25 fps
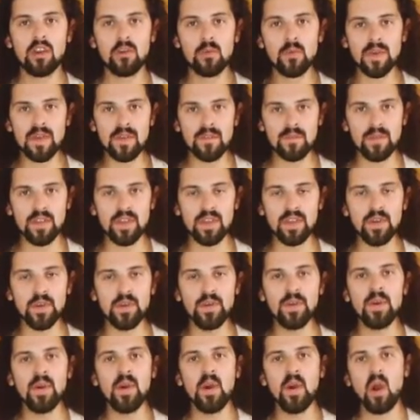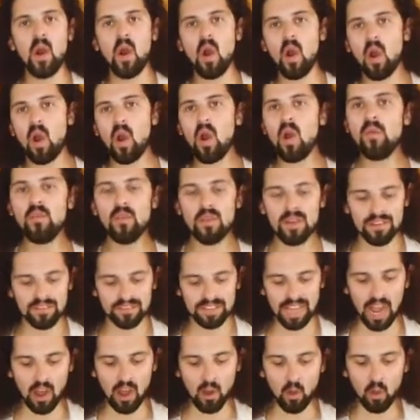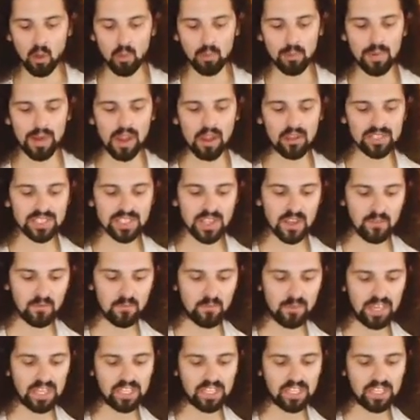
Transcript: review of the whole browsing